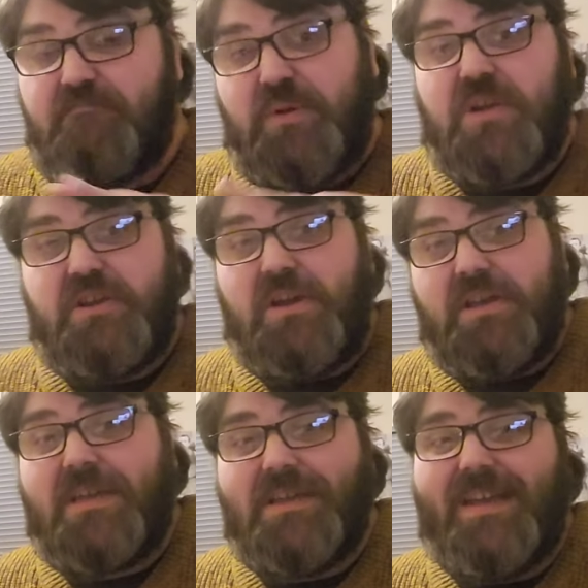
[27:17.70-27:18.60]
of book
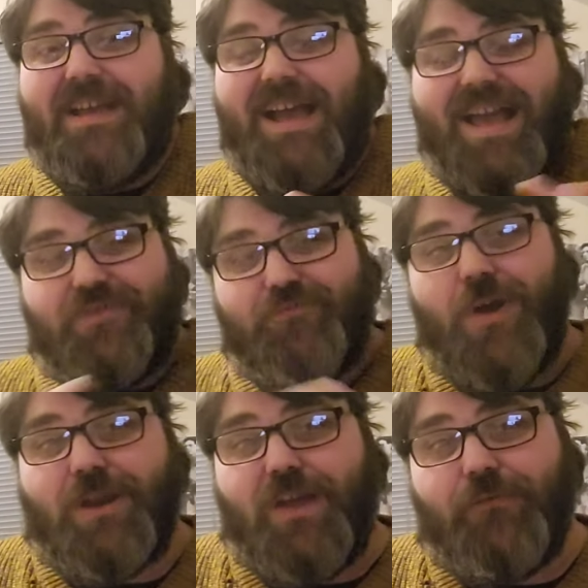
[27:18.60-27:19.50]
nook and
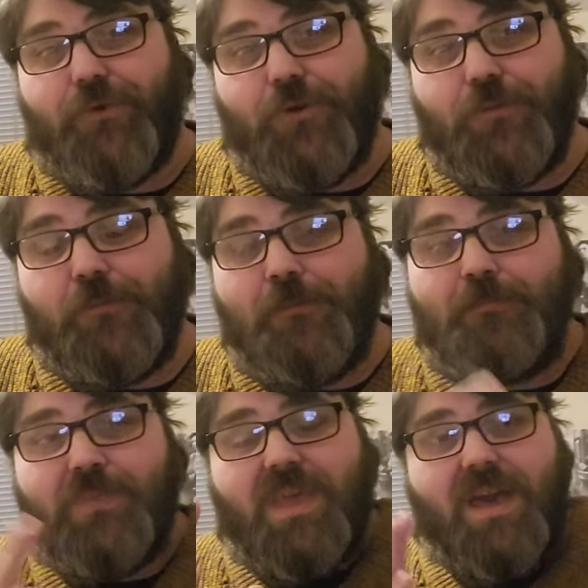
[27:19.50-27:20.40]
Rolife room.
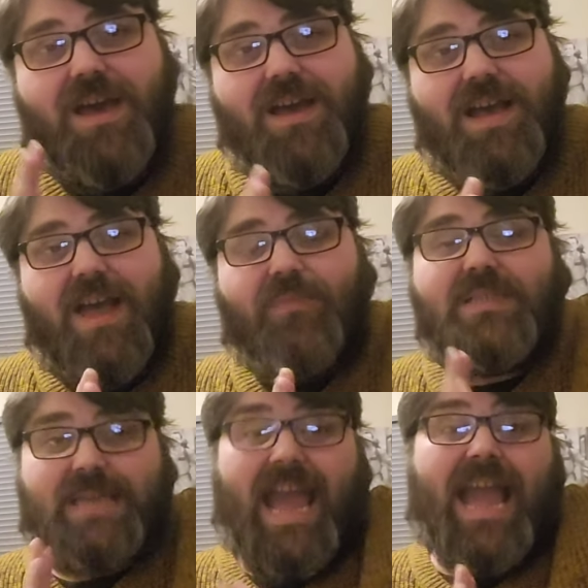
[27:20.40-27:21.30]
And
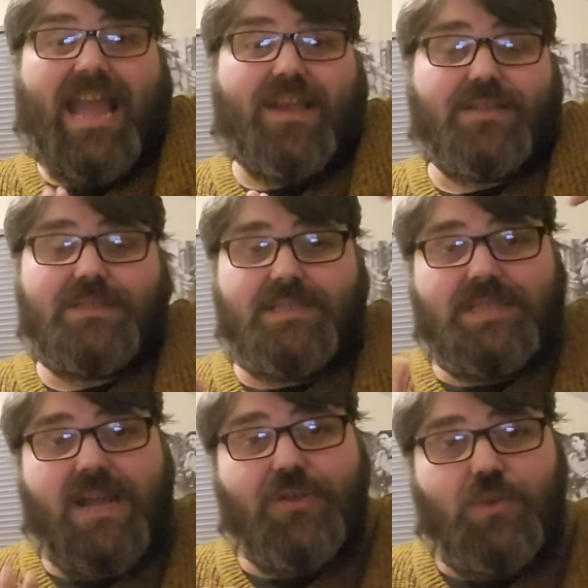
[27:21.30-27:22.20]
these hang. So
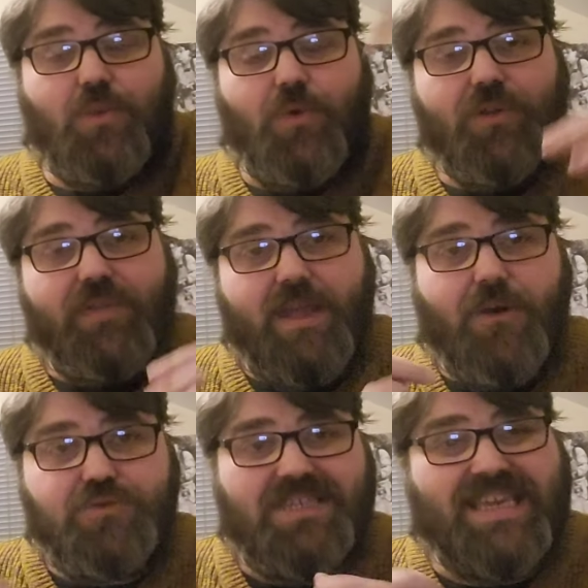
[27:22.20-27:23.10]
these hang on the wall and they
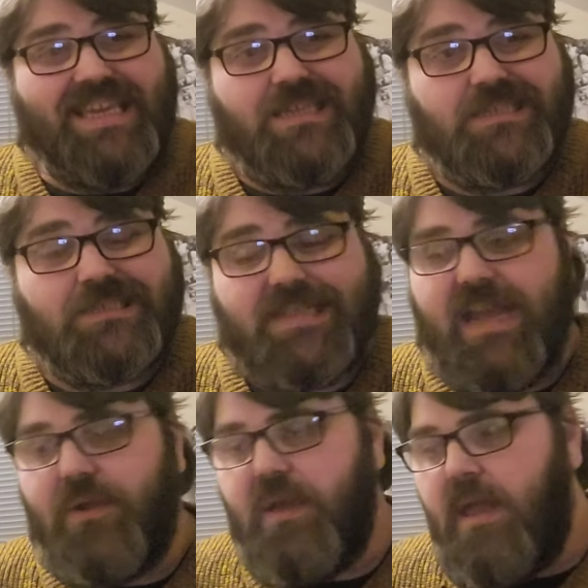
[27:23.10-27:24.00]
hold your keys.
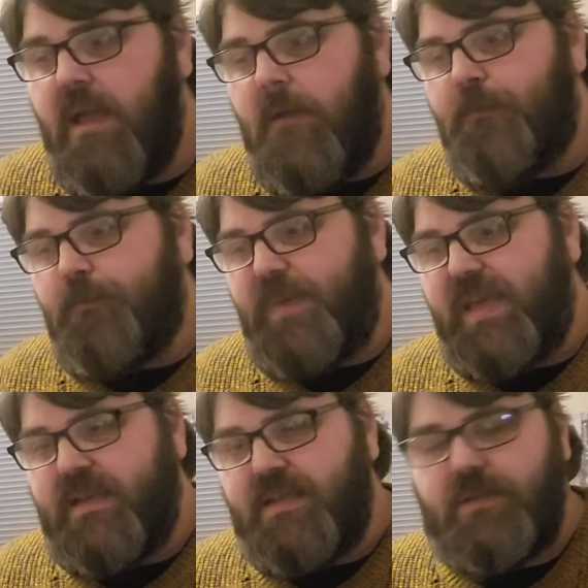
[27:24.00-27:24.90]
Now,
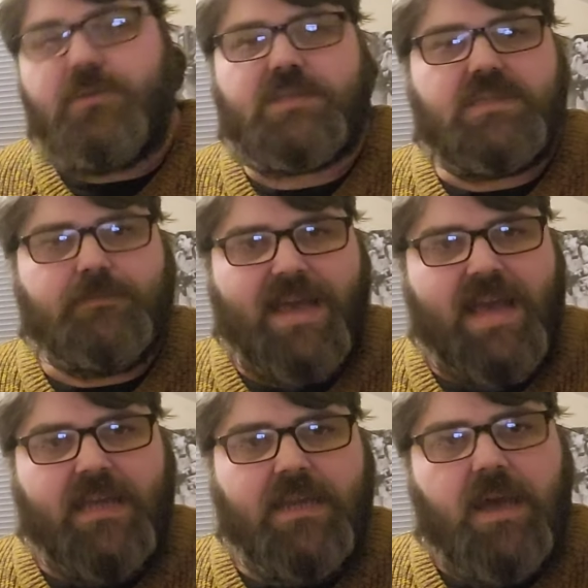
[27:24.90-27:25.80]
being a useless
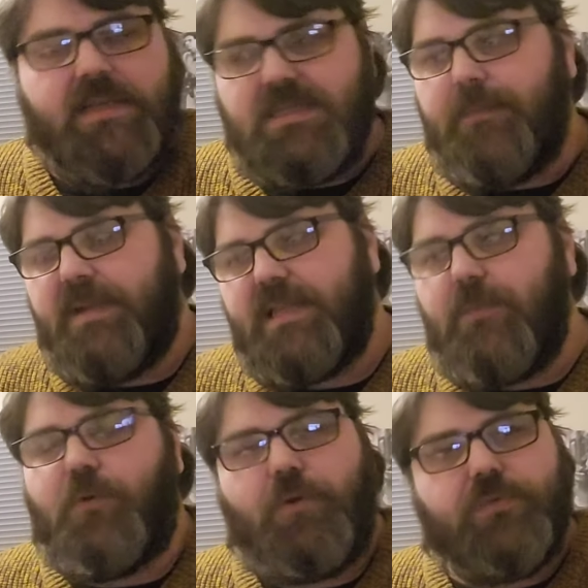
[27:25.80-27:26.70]
man, I
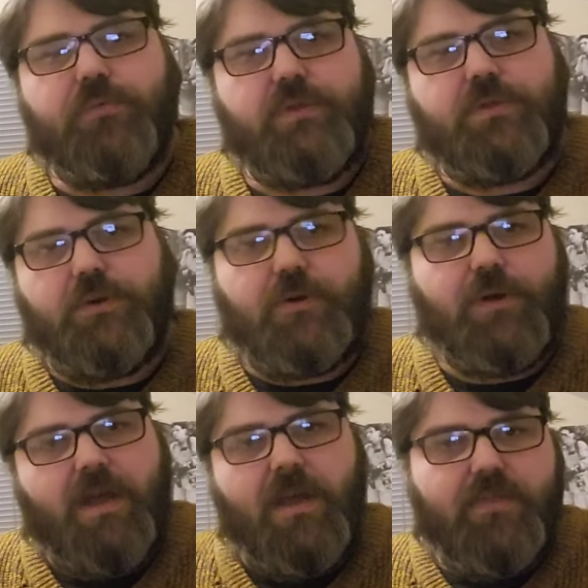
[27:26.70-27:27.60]
typically walk through the
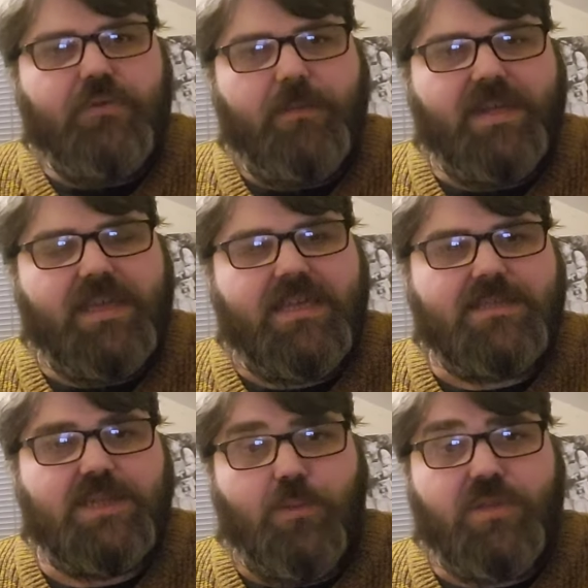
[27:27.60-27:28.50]
door, throw my
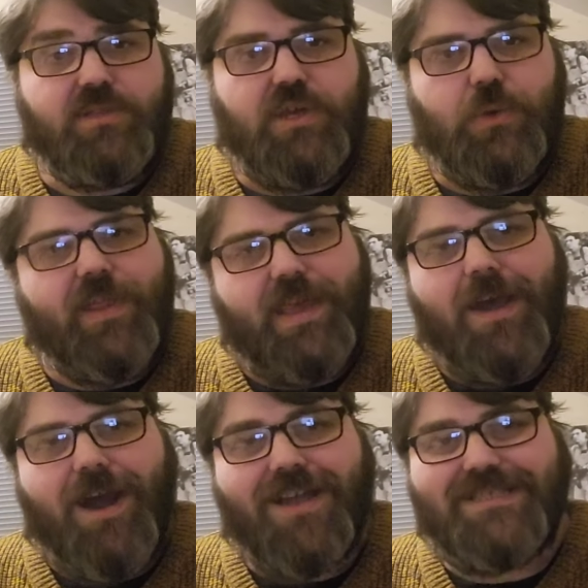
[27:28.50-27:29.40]
keys somewhere and don't know where
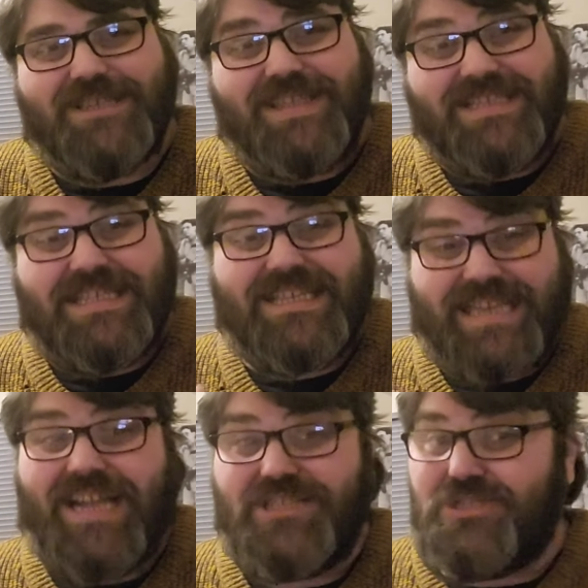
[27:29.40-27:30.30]
they are. So this
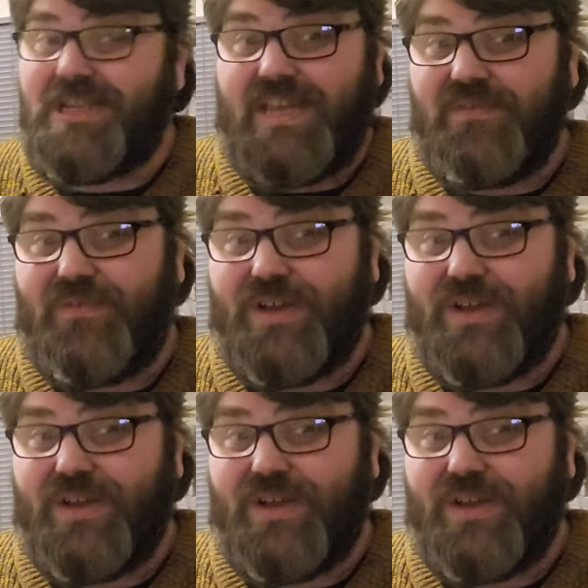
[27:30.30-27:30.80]
thing's actually going to have a